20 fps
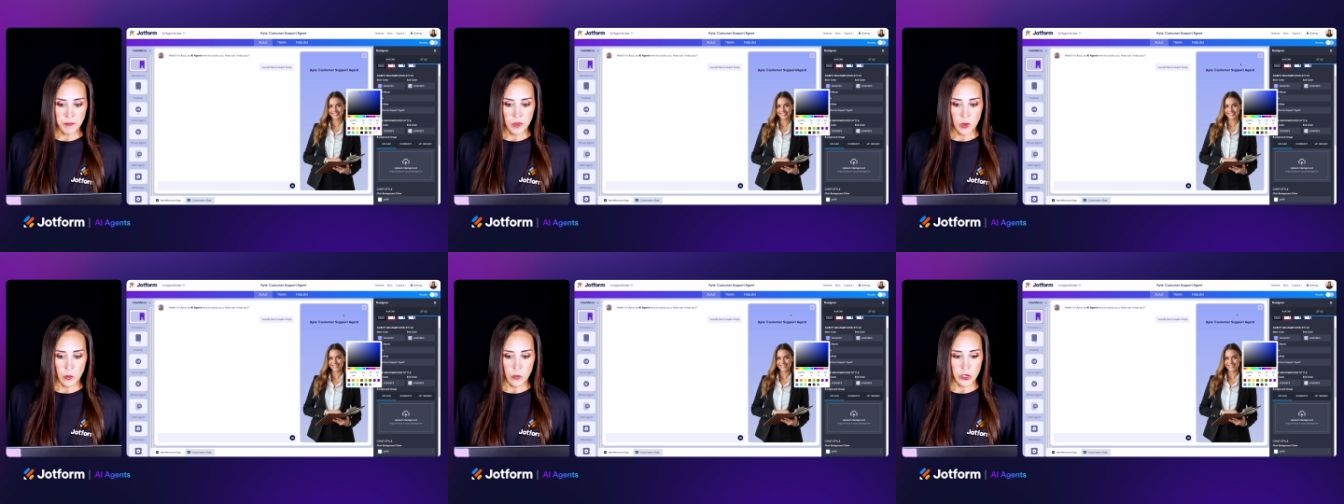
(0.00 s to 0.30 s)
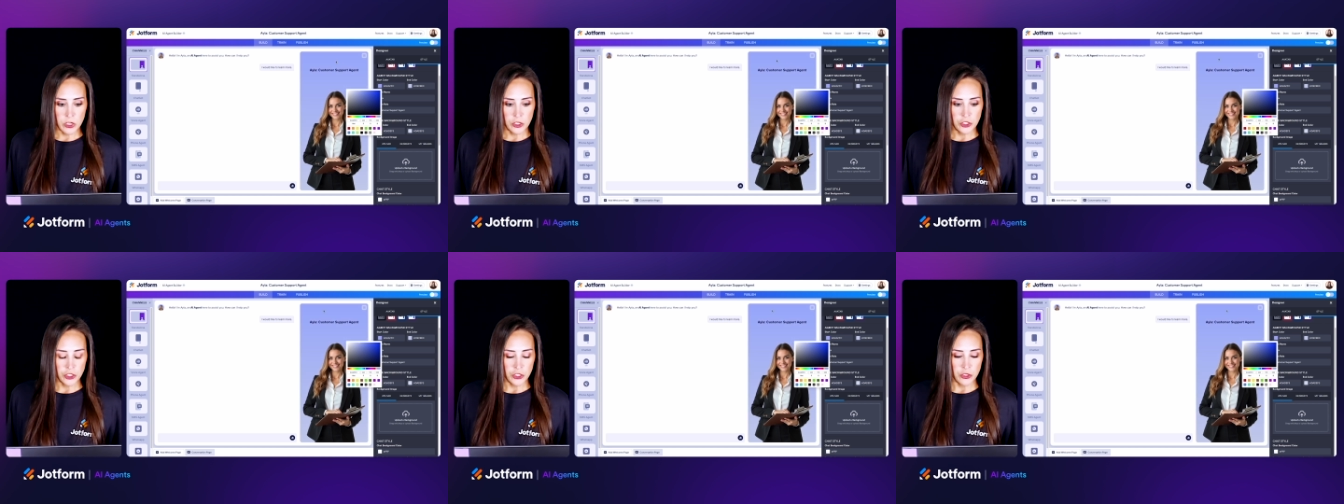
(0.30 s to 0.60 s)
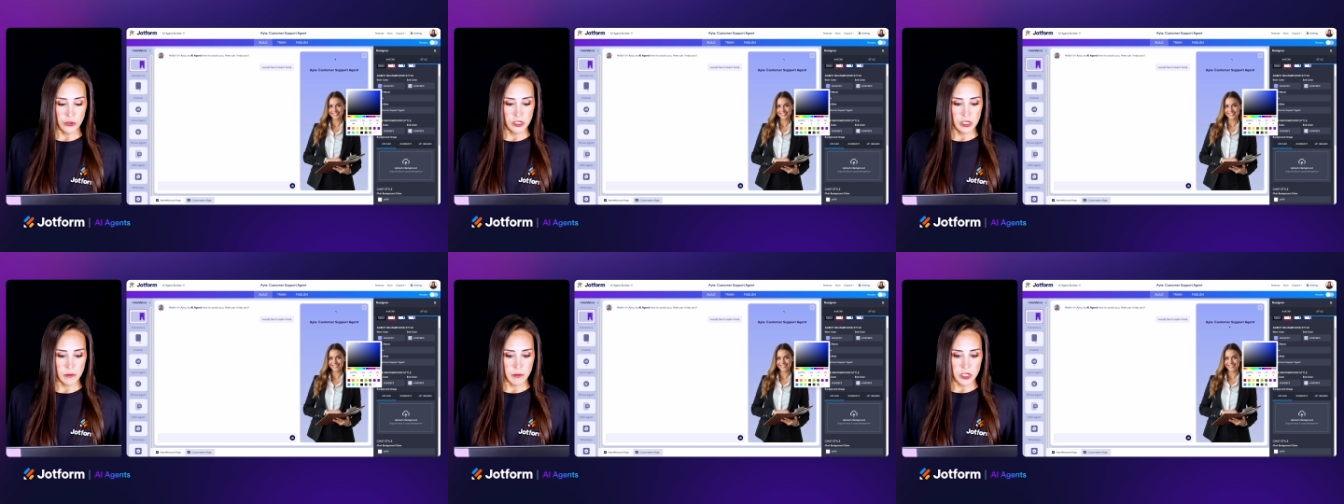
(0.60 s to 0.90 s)
We can
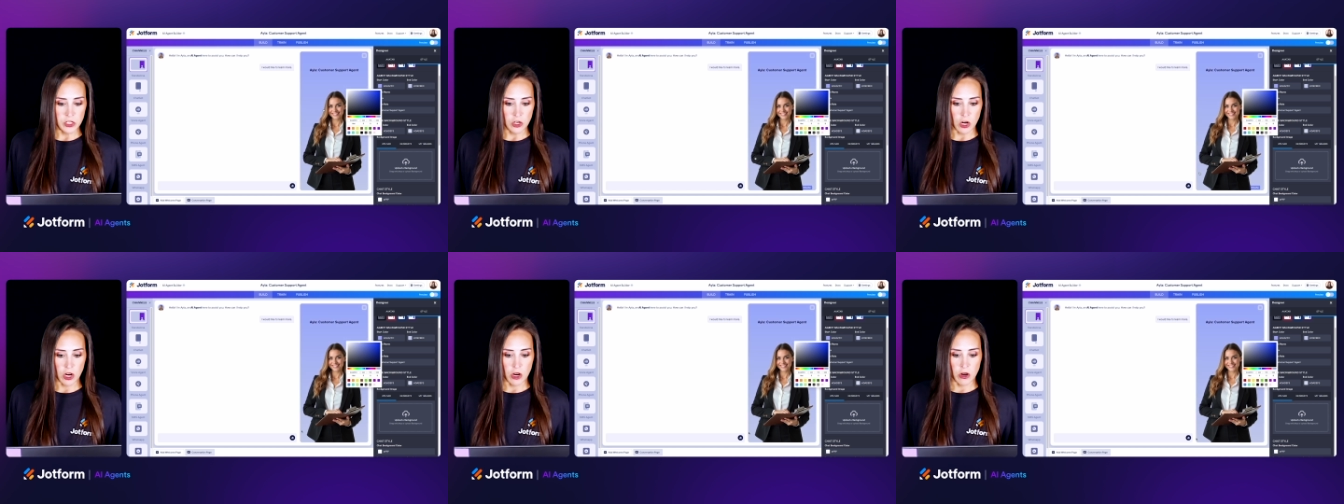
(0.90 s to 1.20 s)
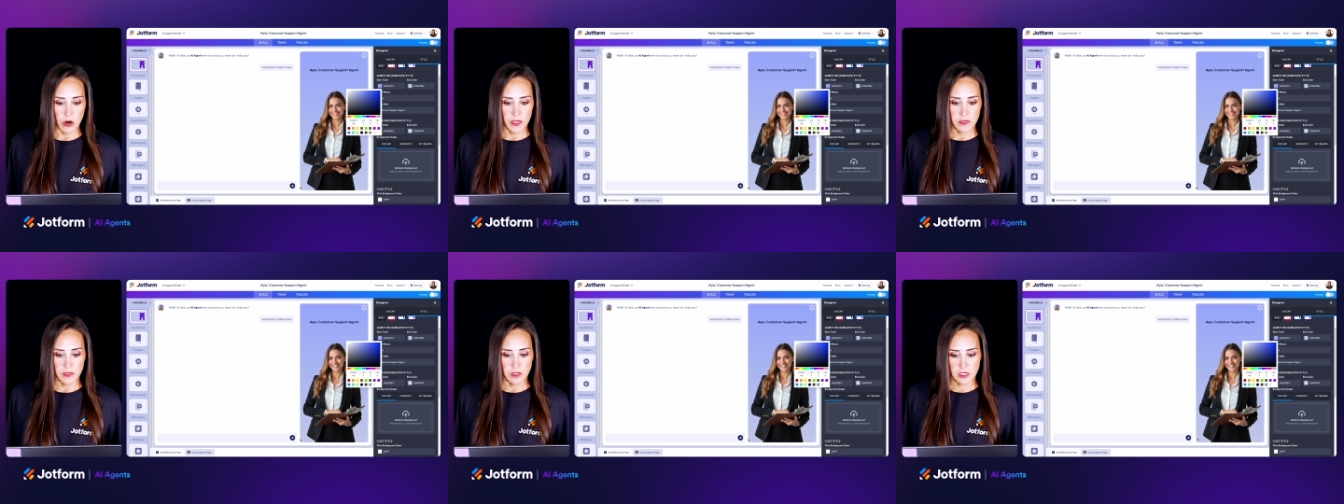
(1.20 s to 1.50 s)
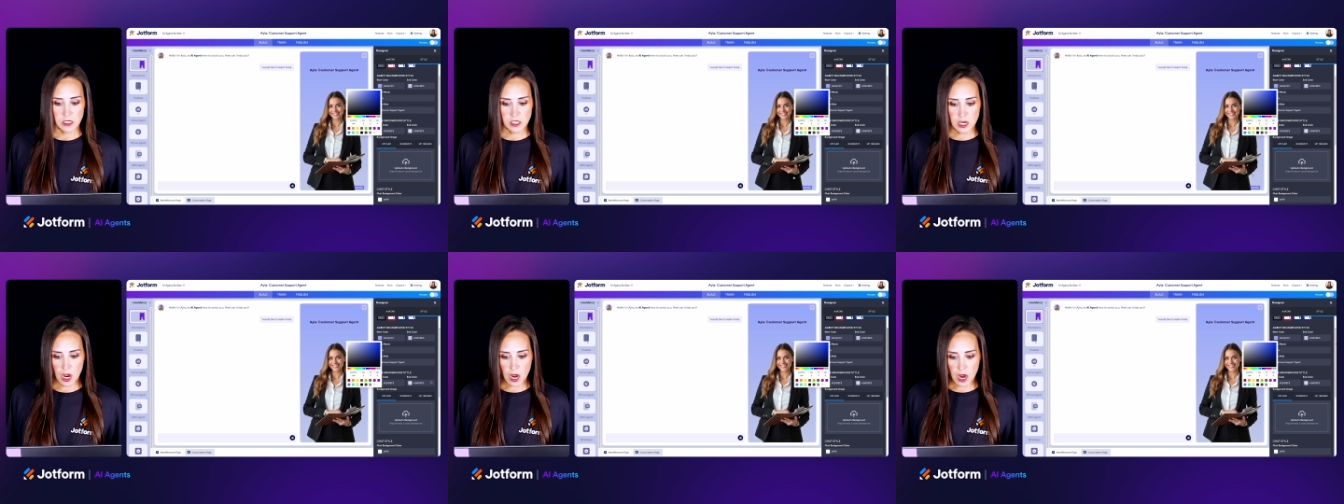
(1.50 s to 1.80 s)
choose to be darker at
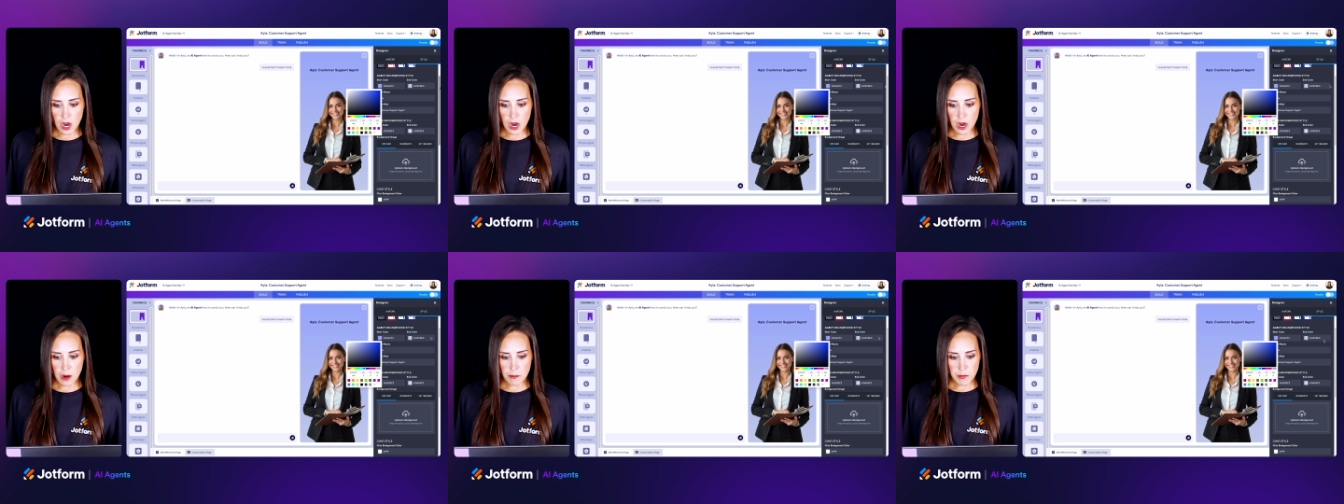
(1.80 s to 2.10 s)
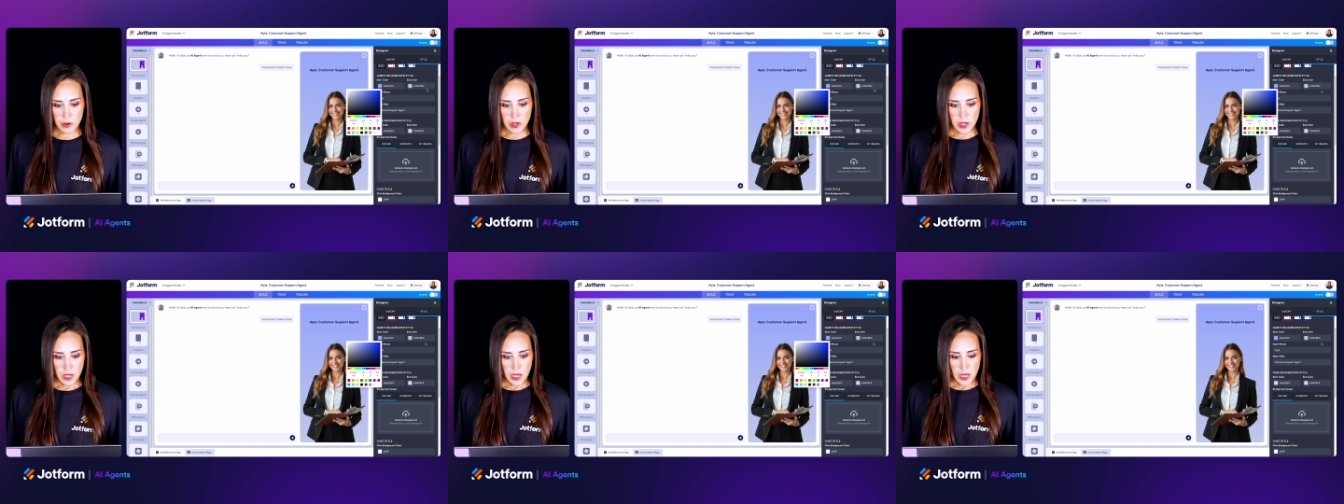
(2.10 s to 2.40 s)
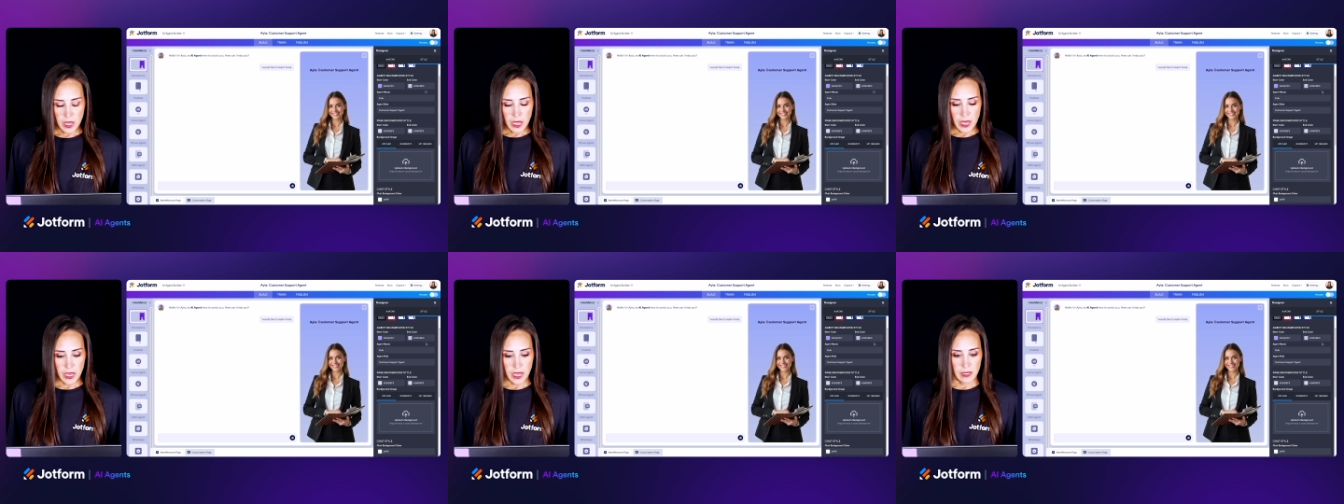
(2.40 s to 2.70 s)
the top
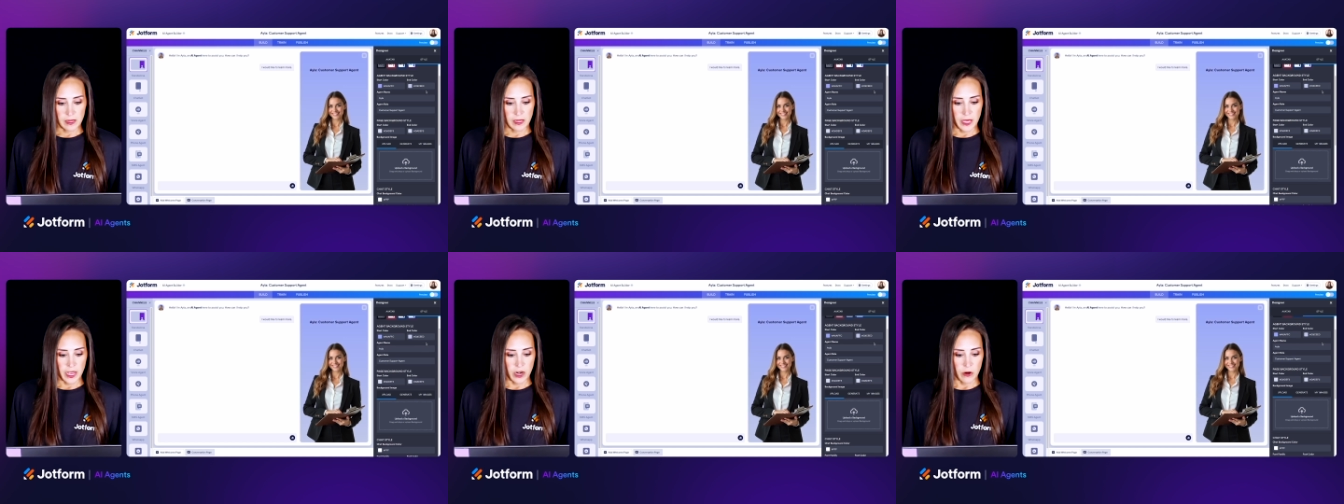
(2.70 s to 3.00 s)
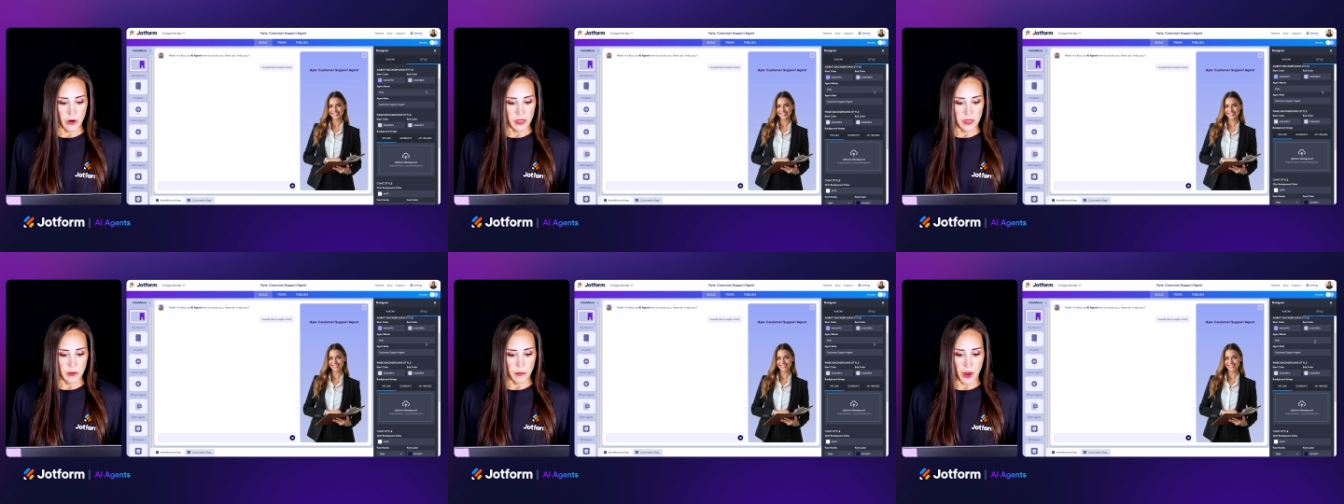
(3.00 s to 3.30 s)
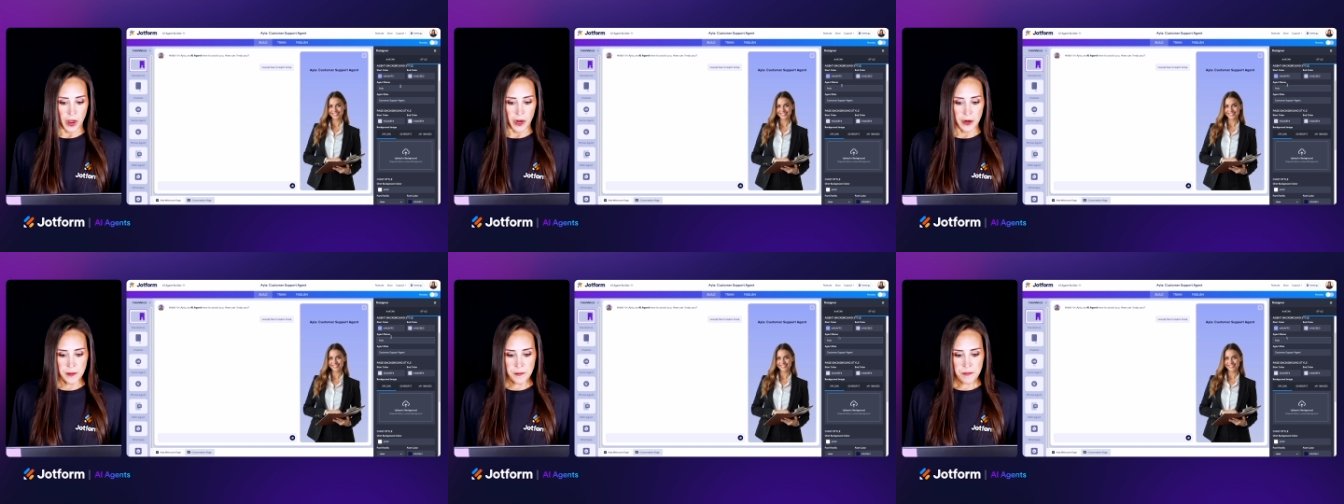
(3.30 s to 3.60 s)
and lighter at the
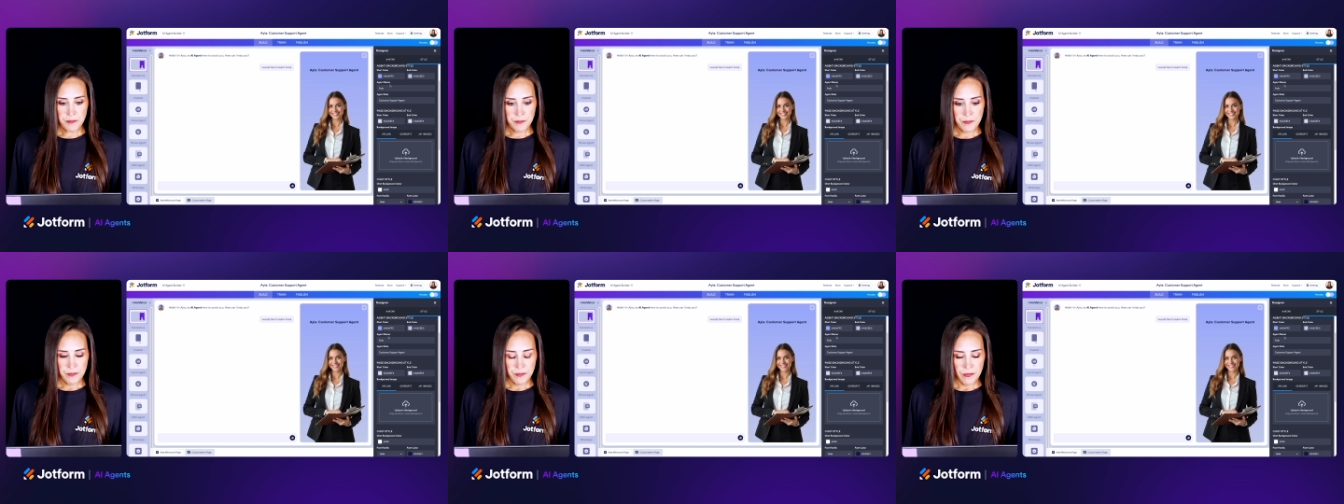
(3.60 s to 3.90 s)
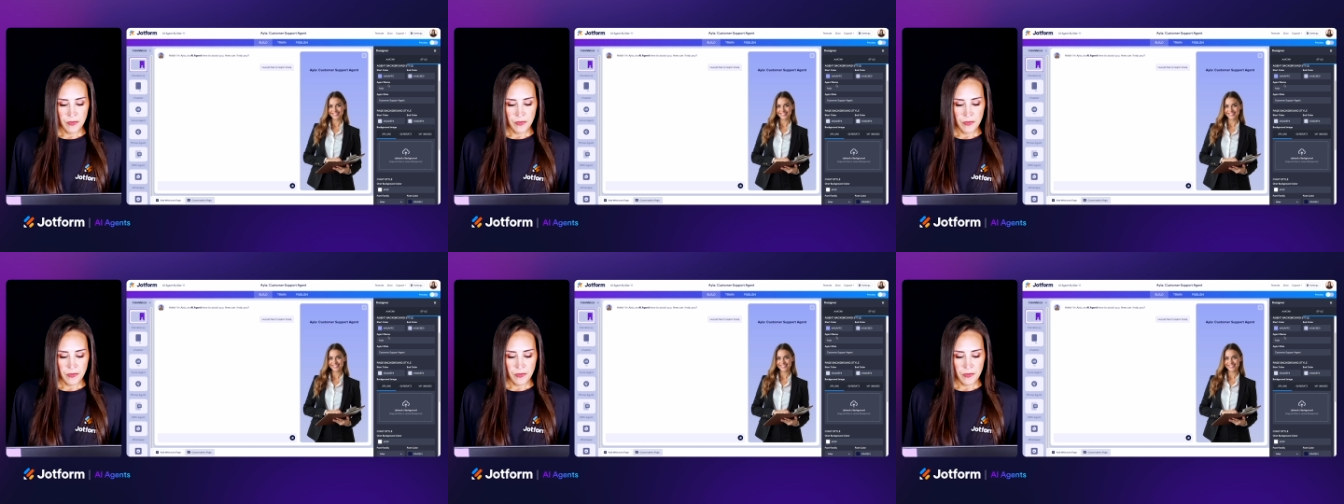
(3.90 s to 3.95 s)
bottom.